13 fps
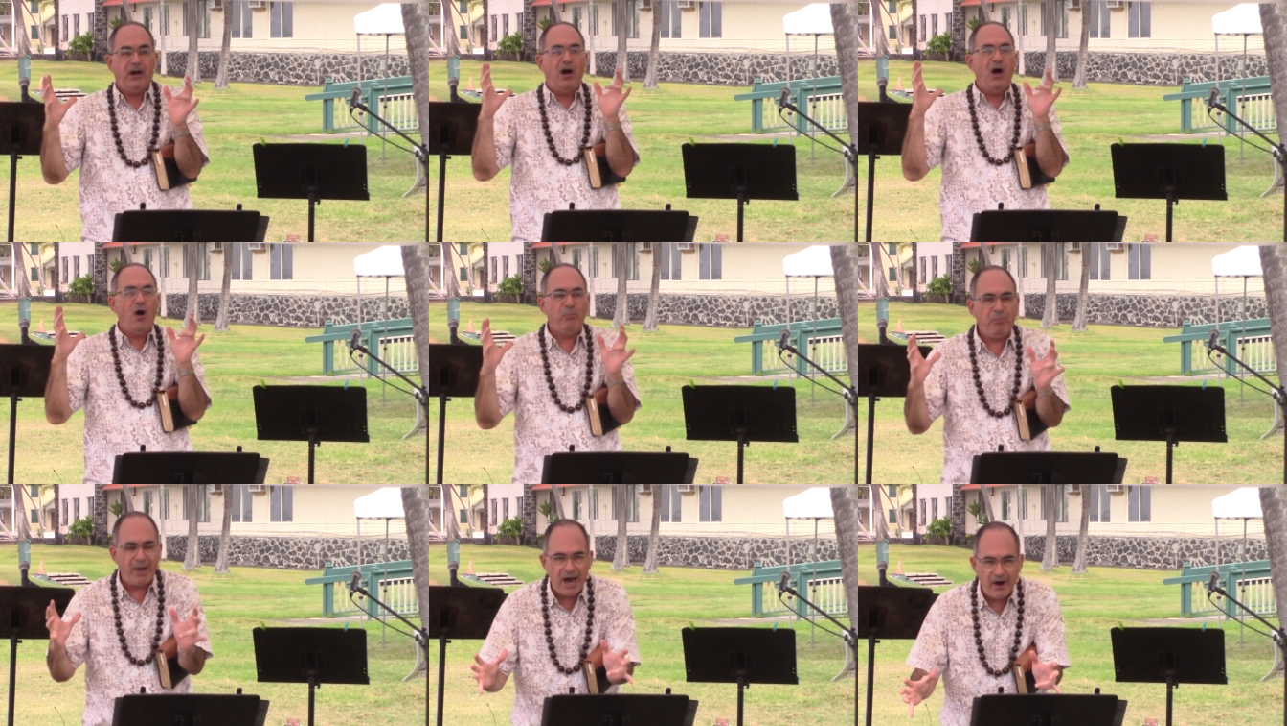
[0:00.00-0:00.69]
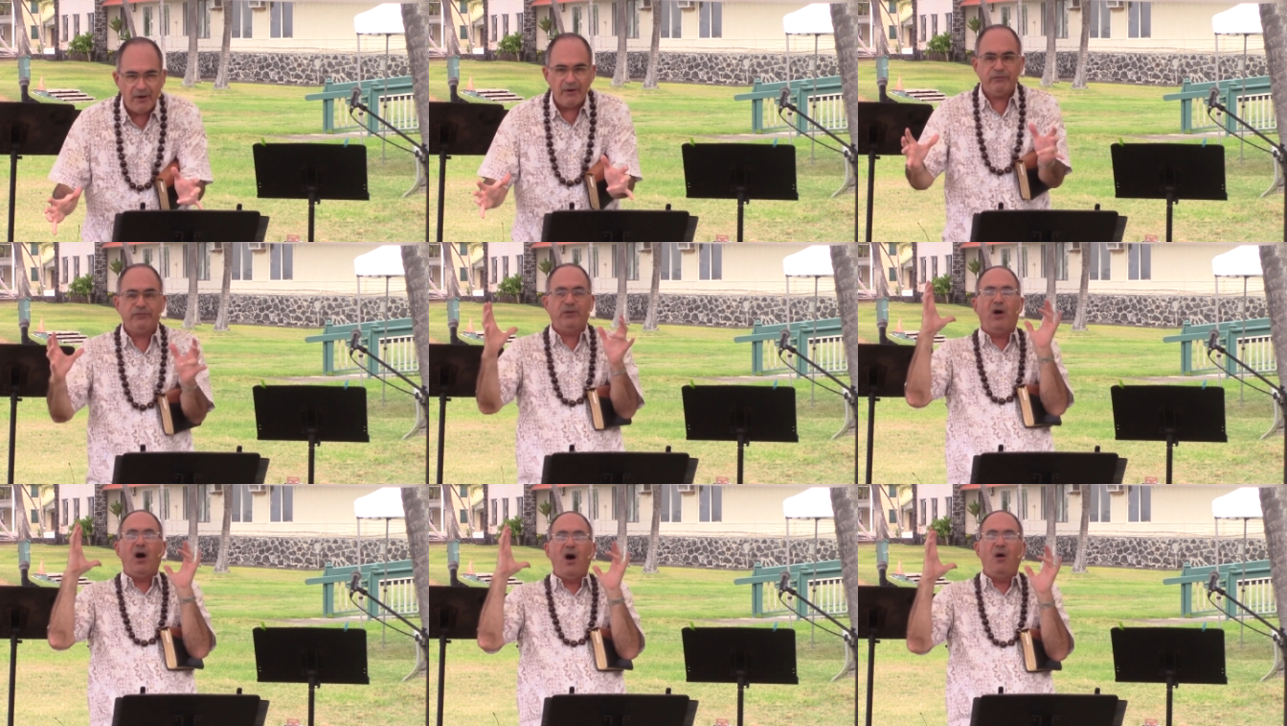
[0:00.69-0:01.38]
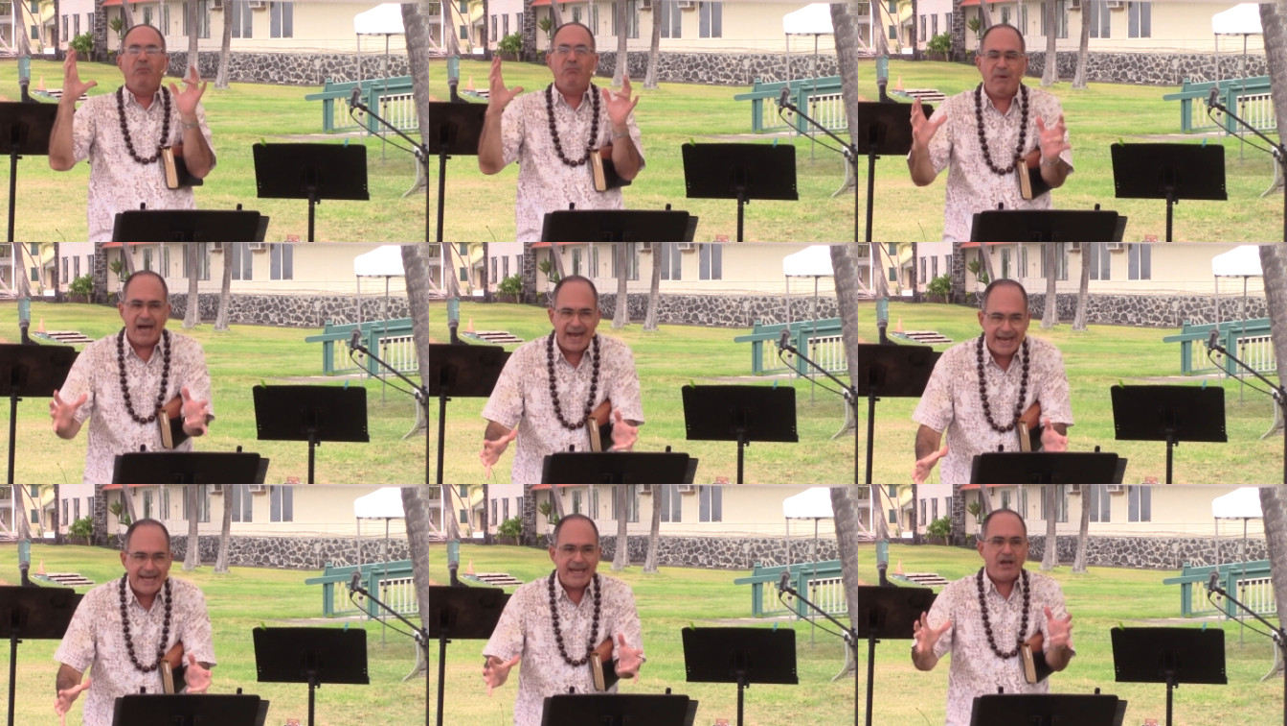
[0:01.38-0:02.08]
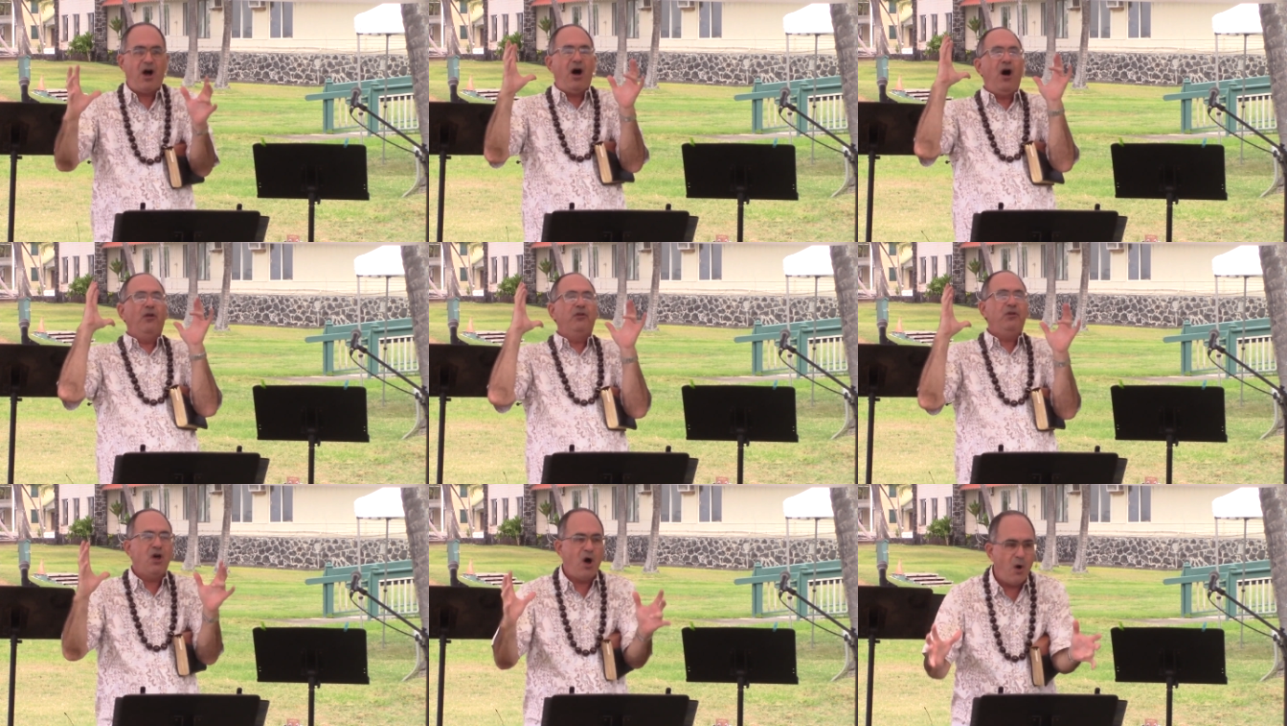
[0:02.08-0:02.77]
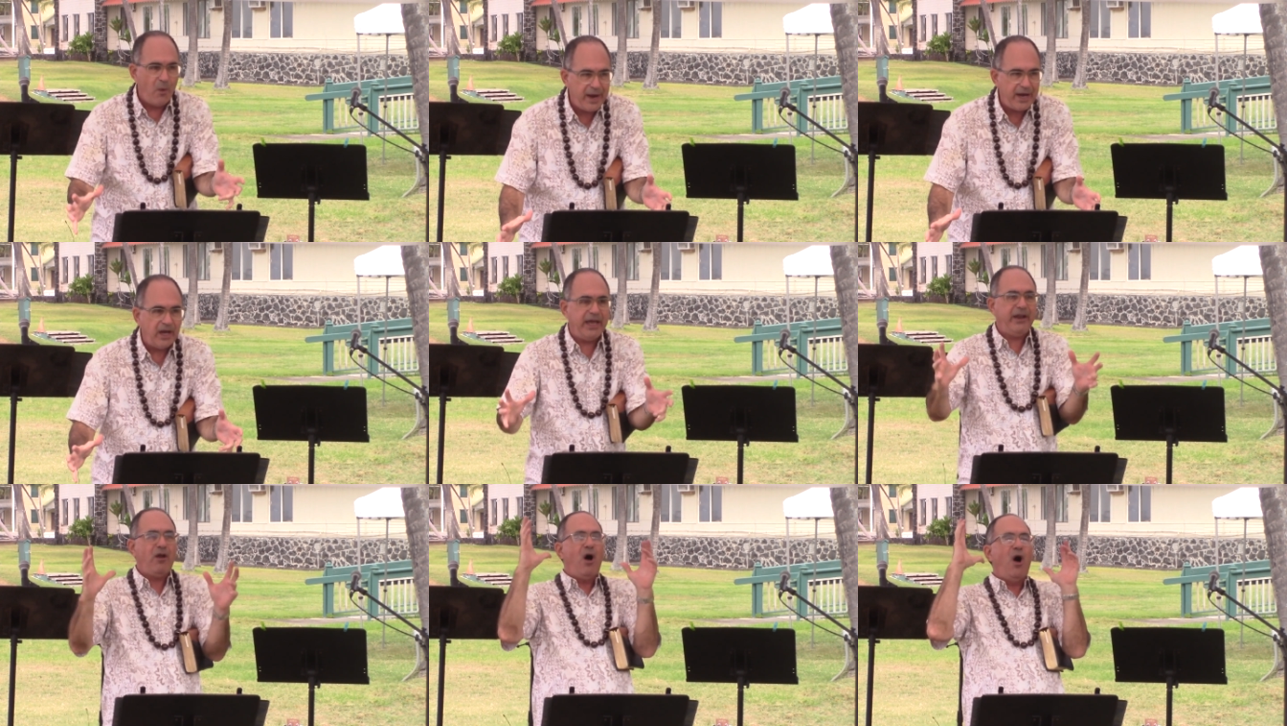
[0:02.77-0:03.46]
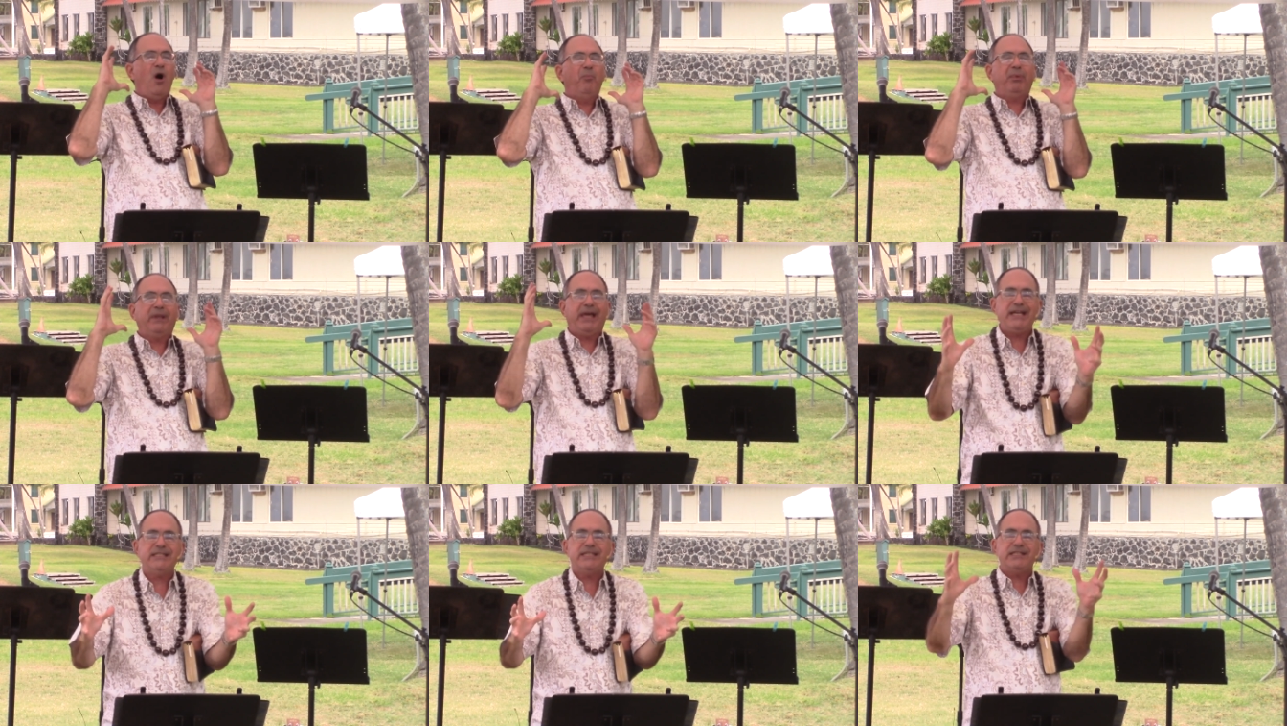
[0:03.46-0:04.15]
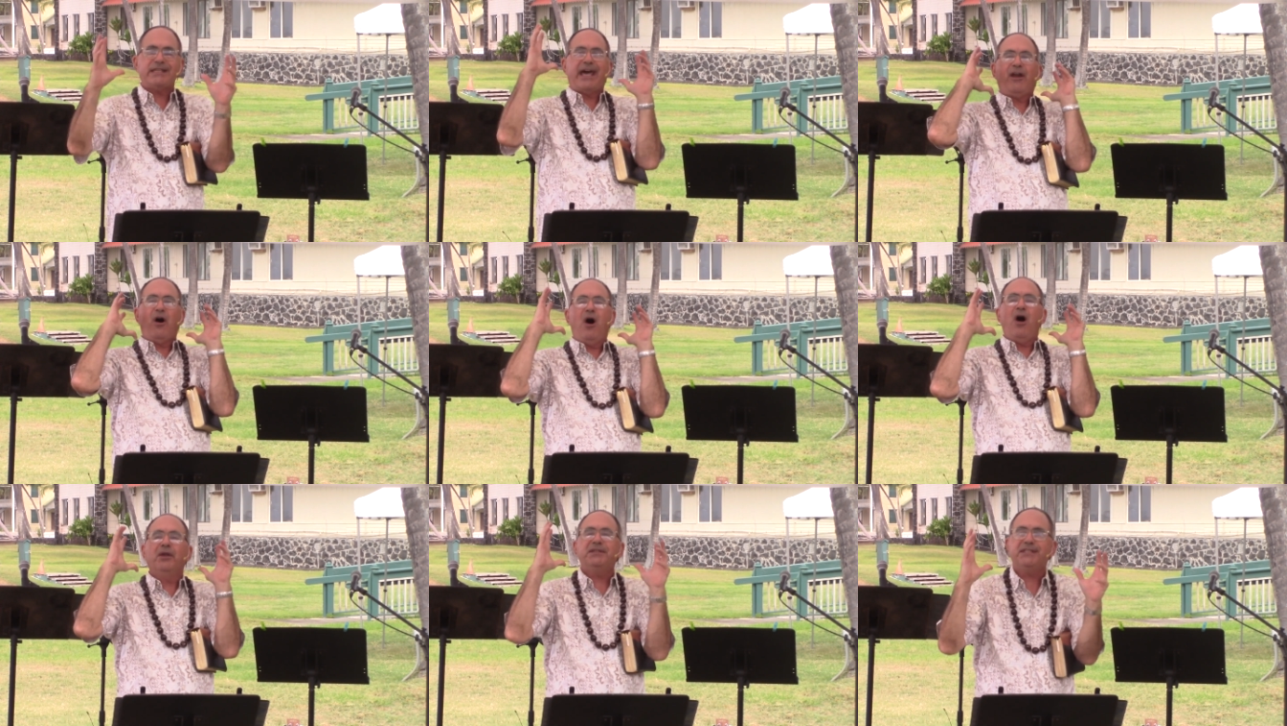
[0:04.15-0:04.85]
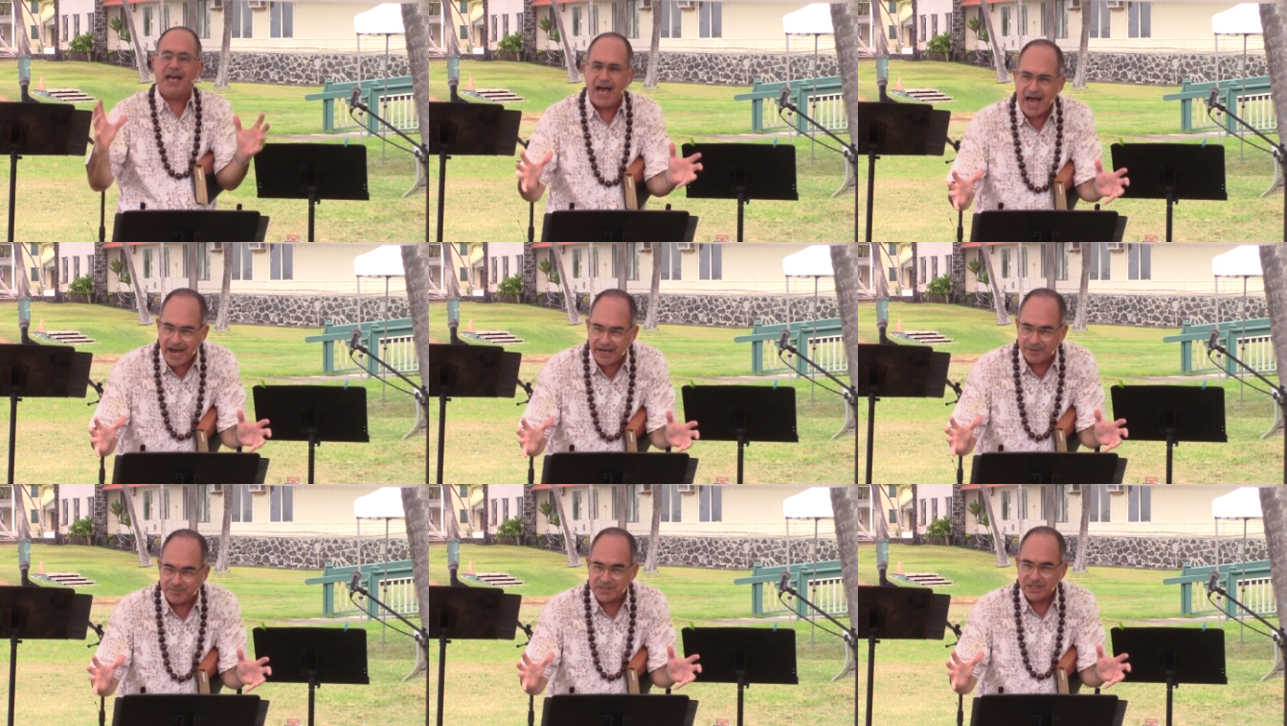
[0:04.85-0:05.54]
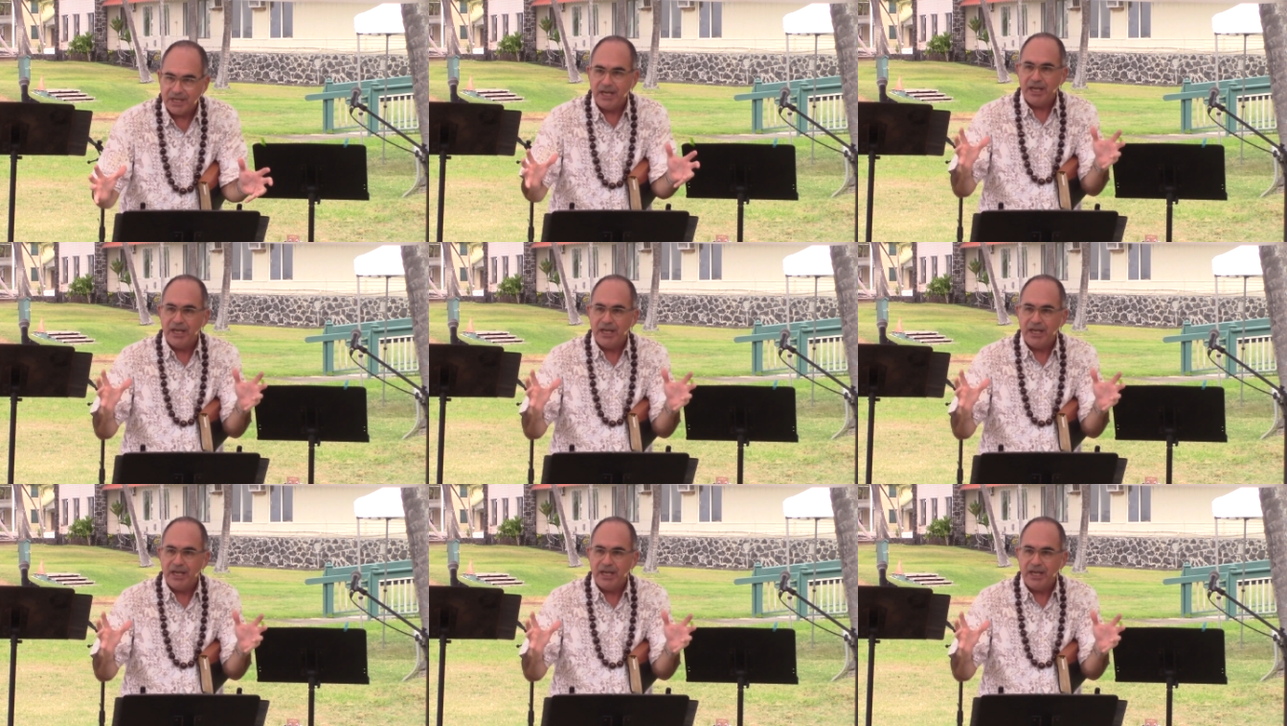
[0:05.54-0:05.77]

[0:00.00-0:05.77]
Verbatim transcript: All powerful, almighty, all knowing, and all places at all times.